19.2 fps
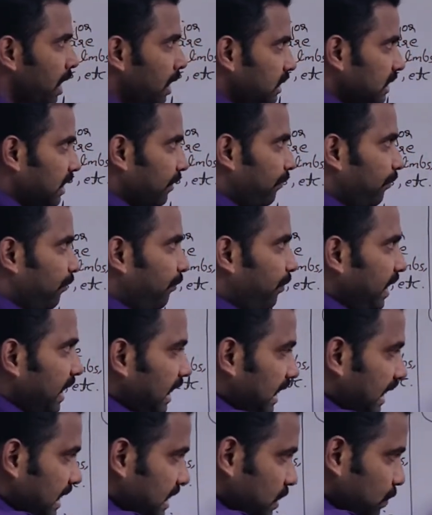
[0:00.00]
the
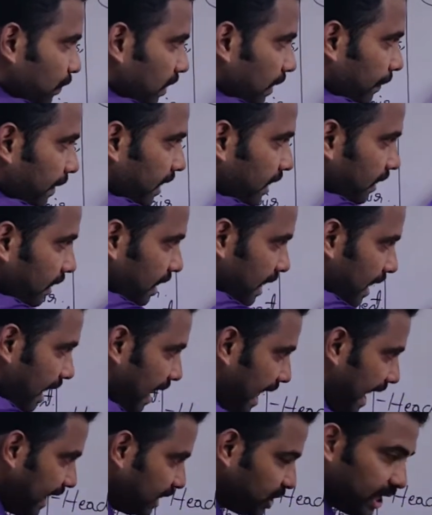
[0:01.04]
fetus will be
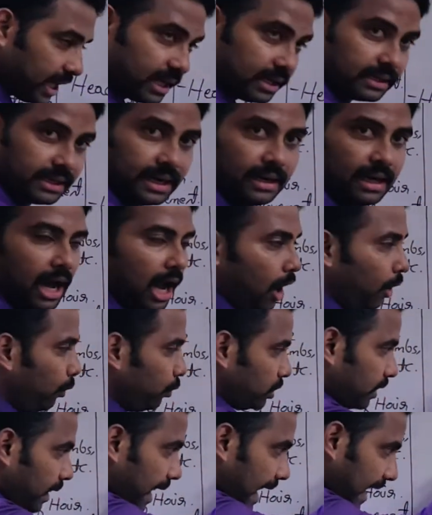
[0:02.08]
ejected
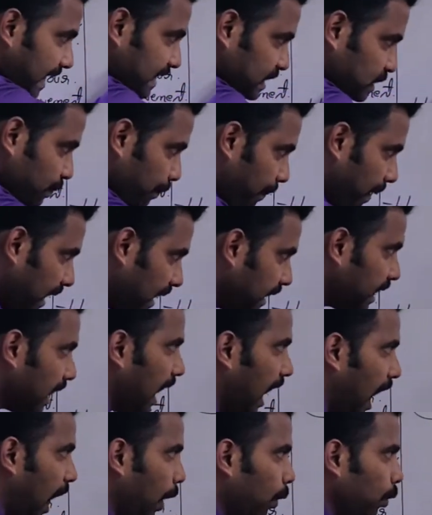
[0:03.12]
out, expelled
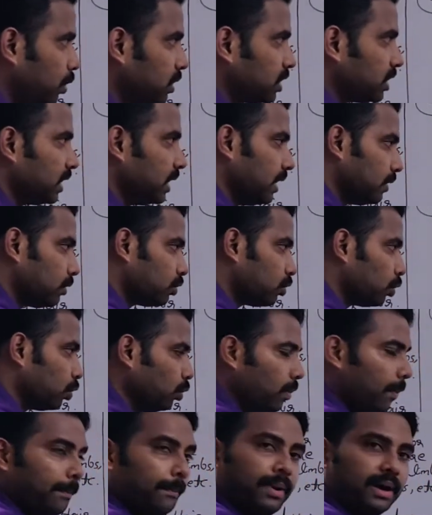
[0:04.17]
out
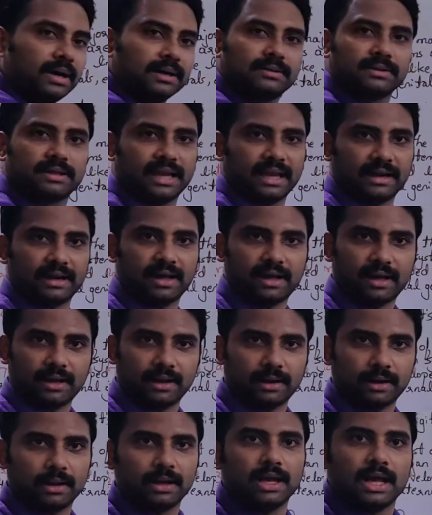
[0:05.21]
through birth
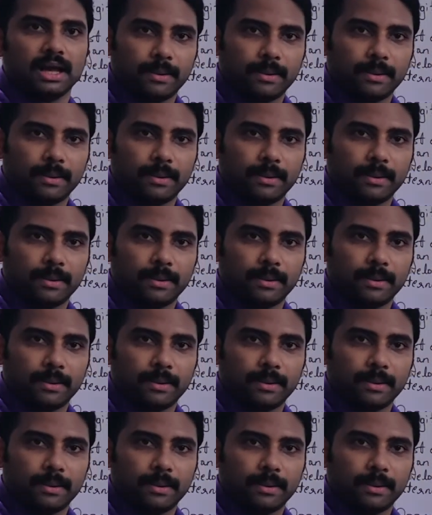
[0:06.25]
canal.